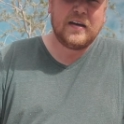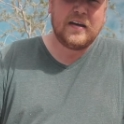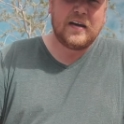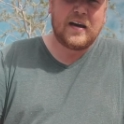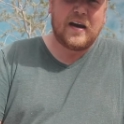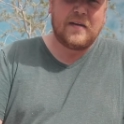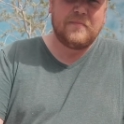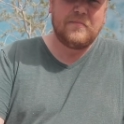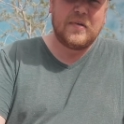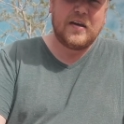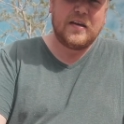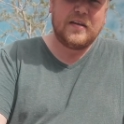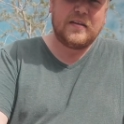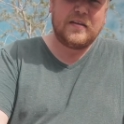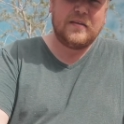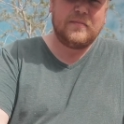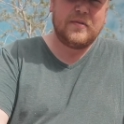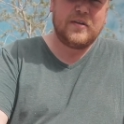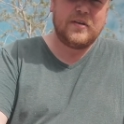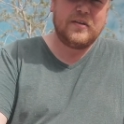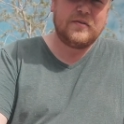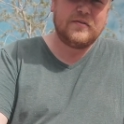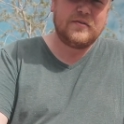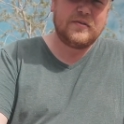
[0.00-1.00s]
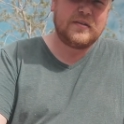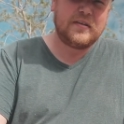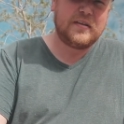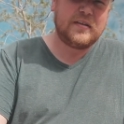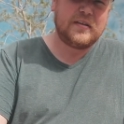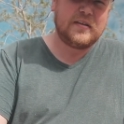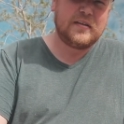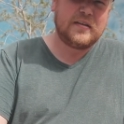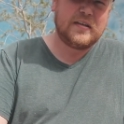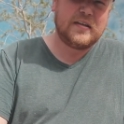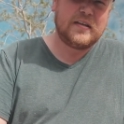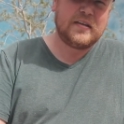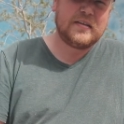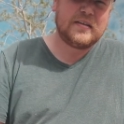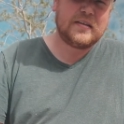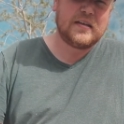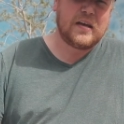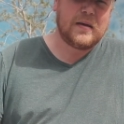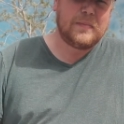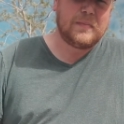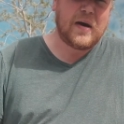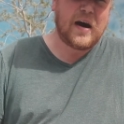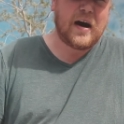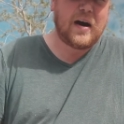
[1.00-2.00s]
I've mainly been using the
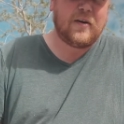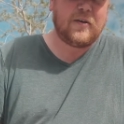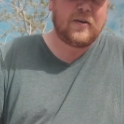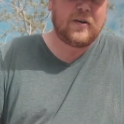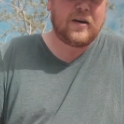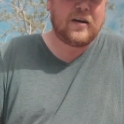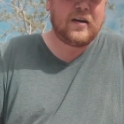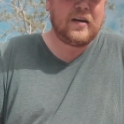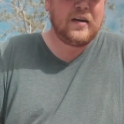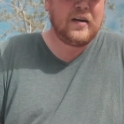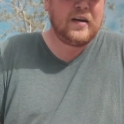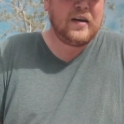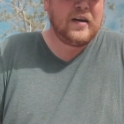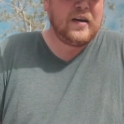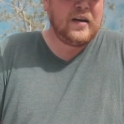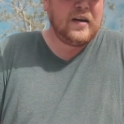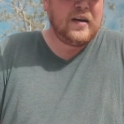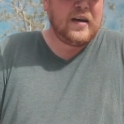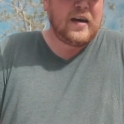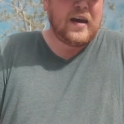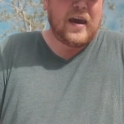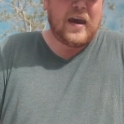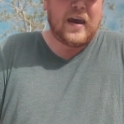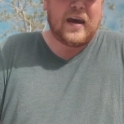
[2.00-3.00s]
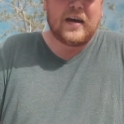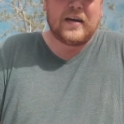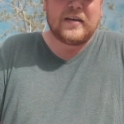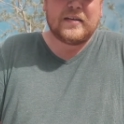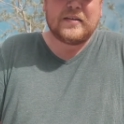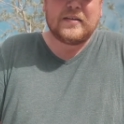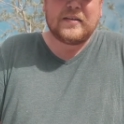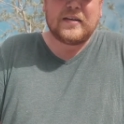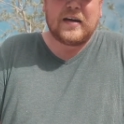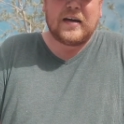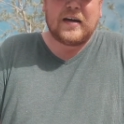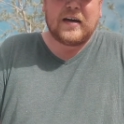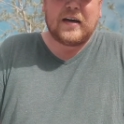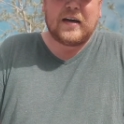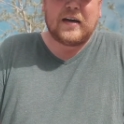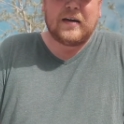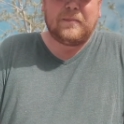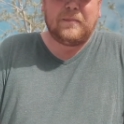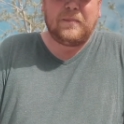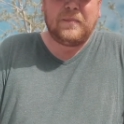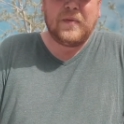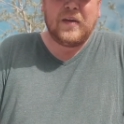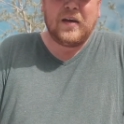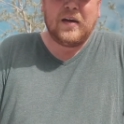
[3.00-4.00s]
DC power, and
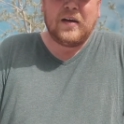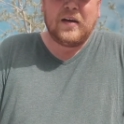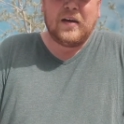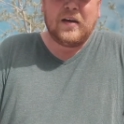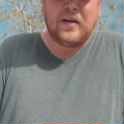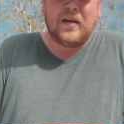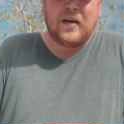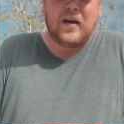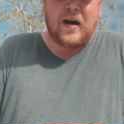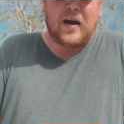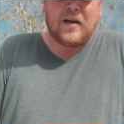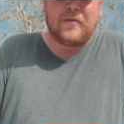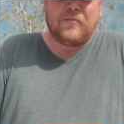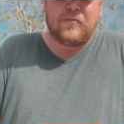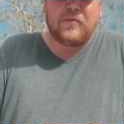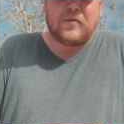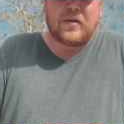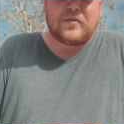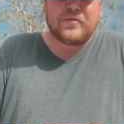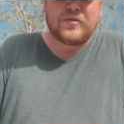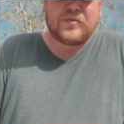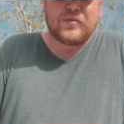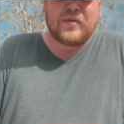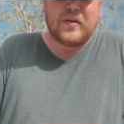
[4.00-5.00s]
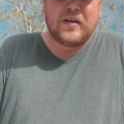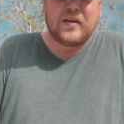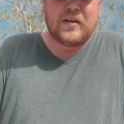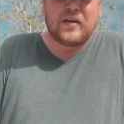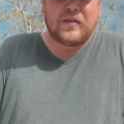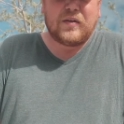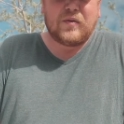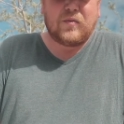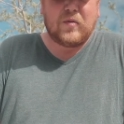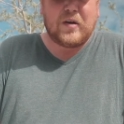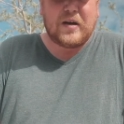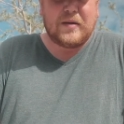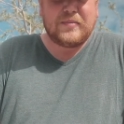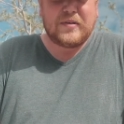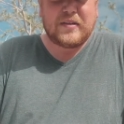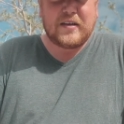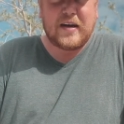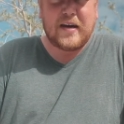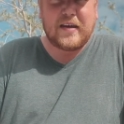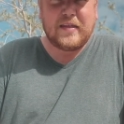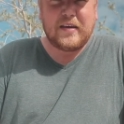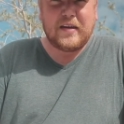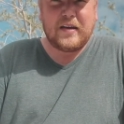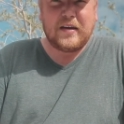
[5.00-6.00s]
I was reading on their
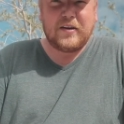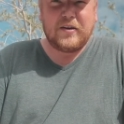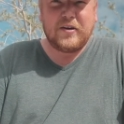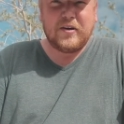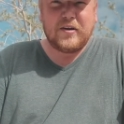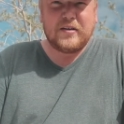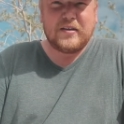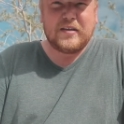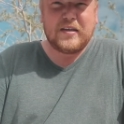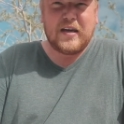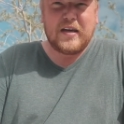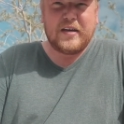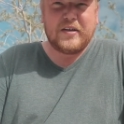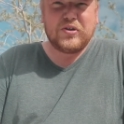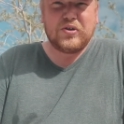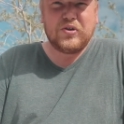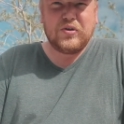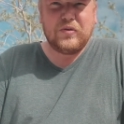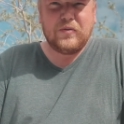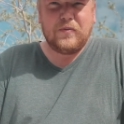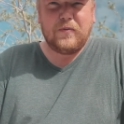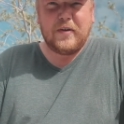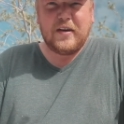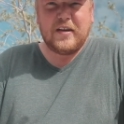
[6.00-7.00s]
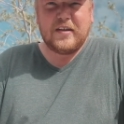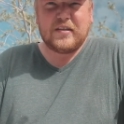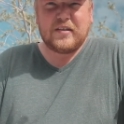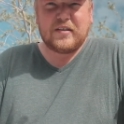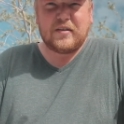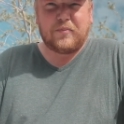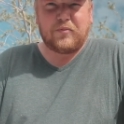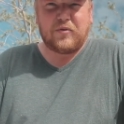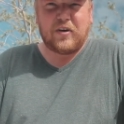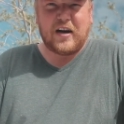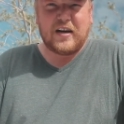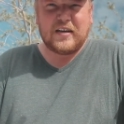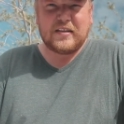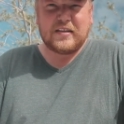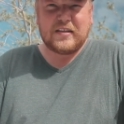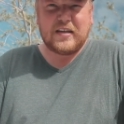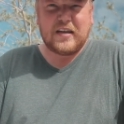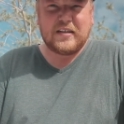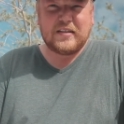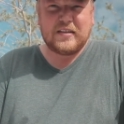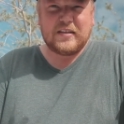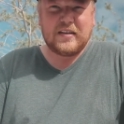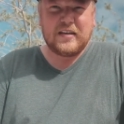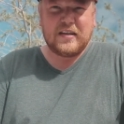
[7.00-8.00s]
website that it could take 2 weeks to
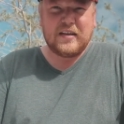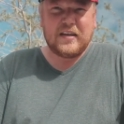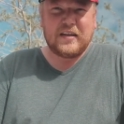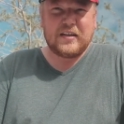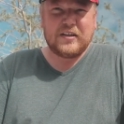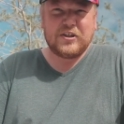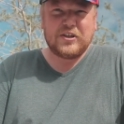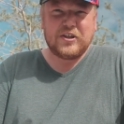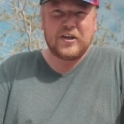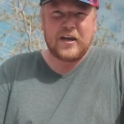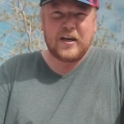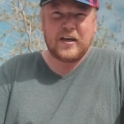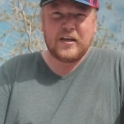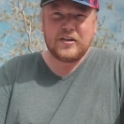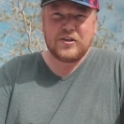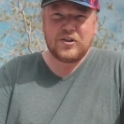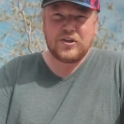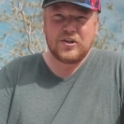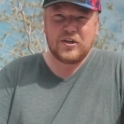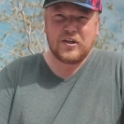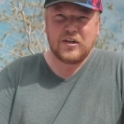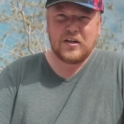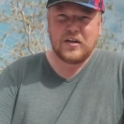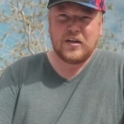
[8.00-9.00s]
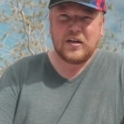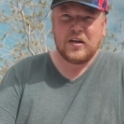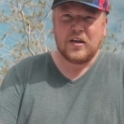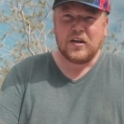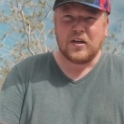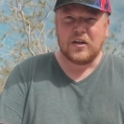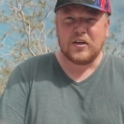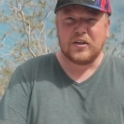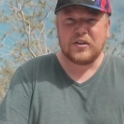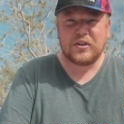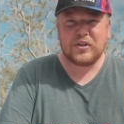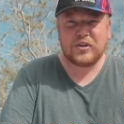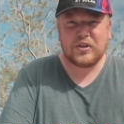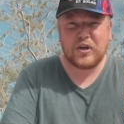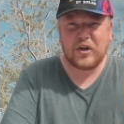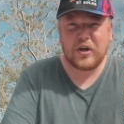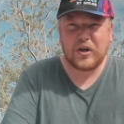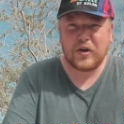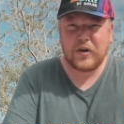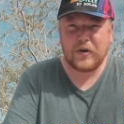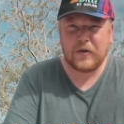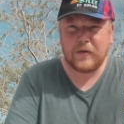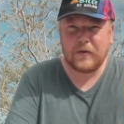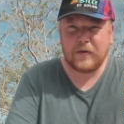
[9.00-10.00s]
process the exchange.
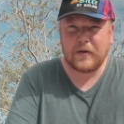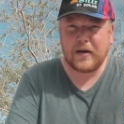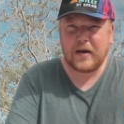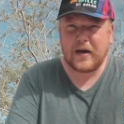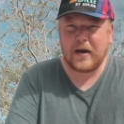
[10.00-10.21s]
So